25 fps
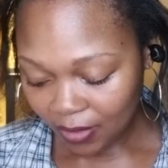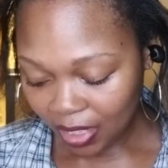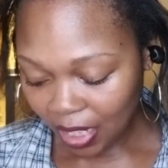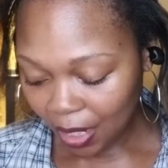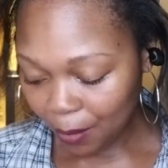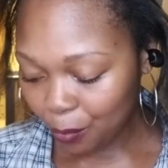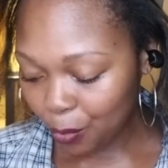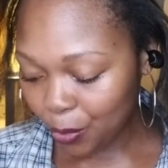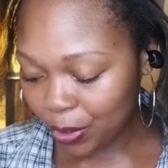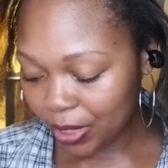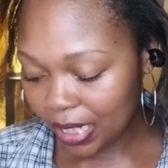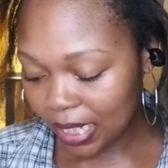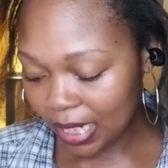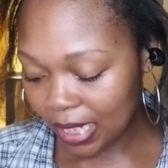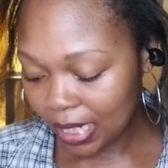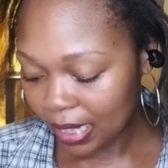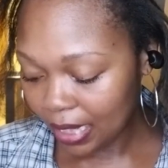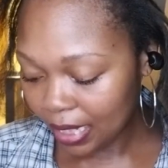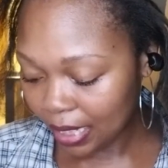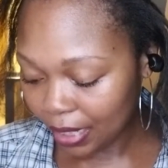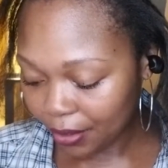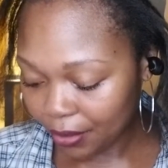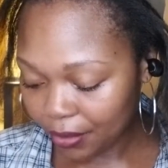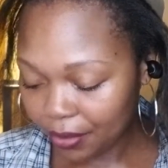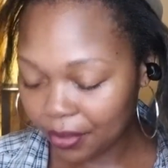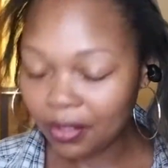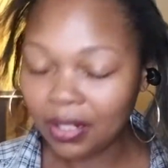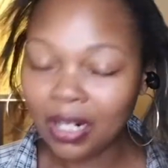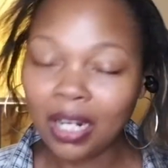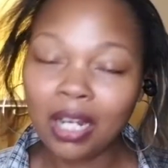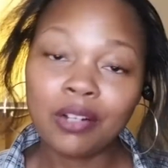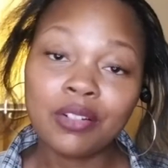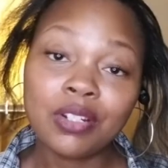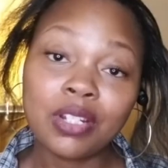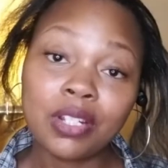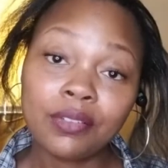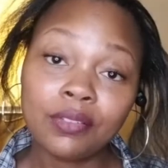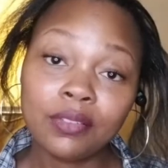We're getting there. I'll
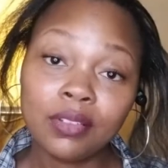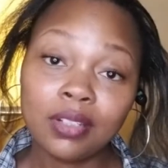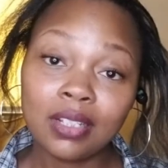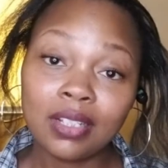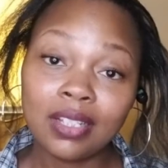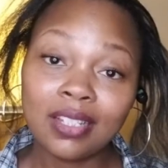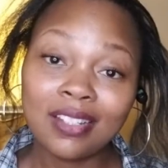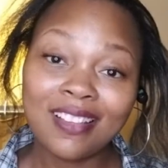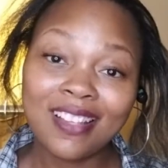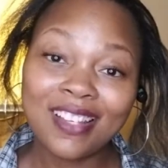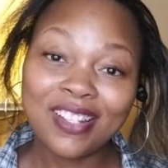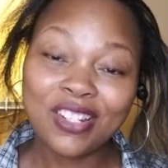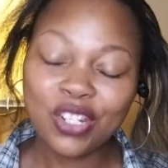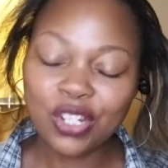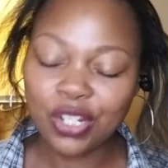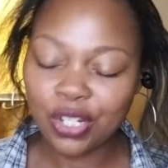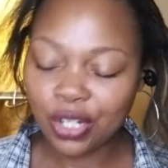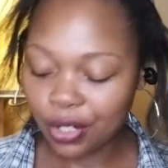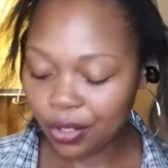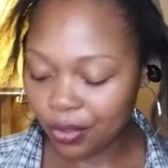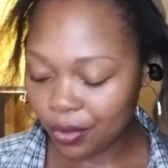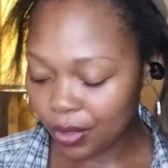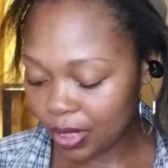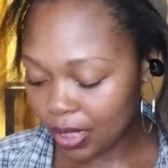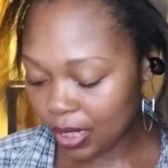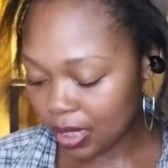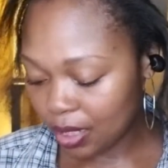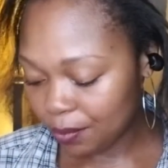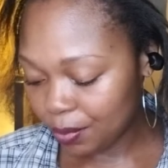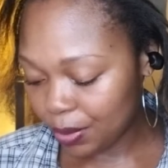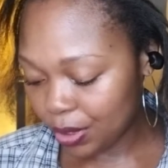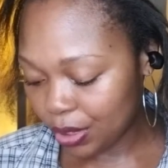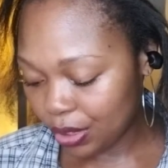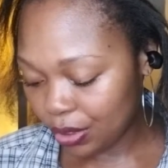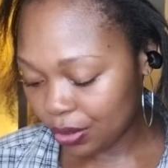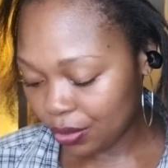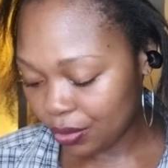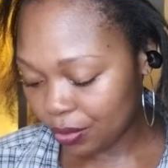definitely let you know and keep you
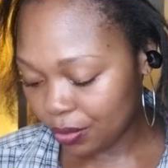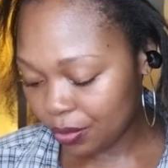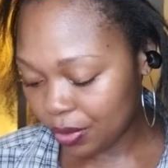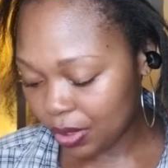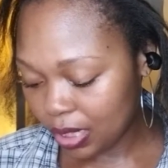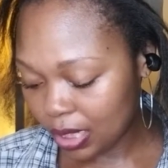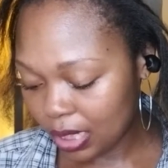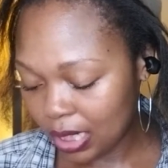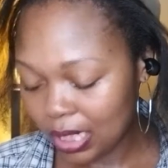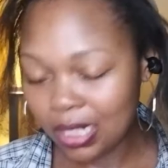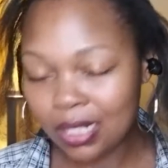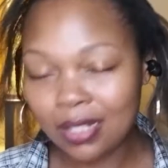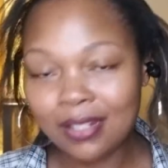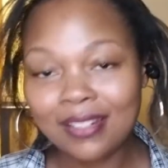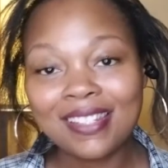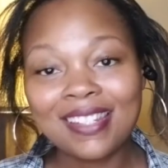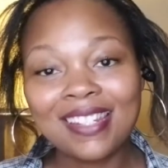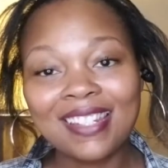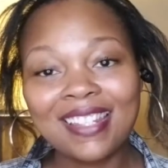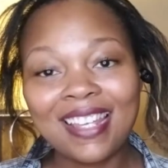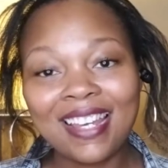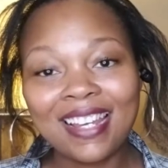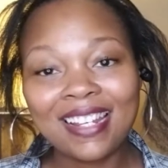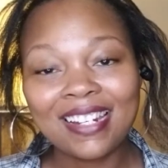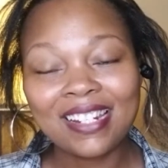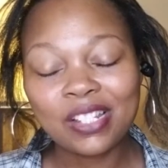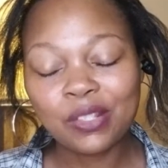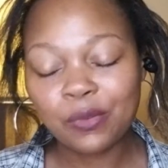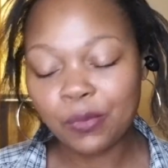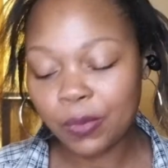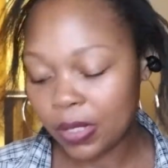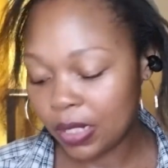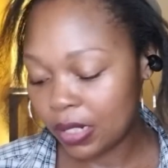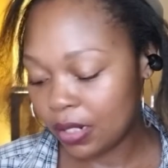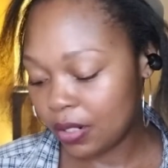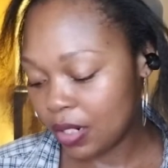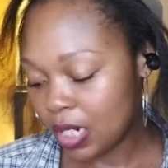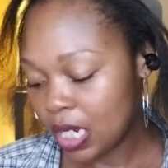tuned into that as
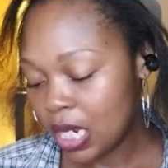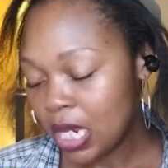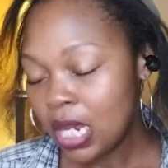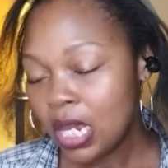well.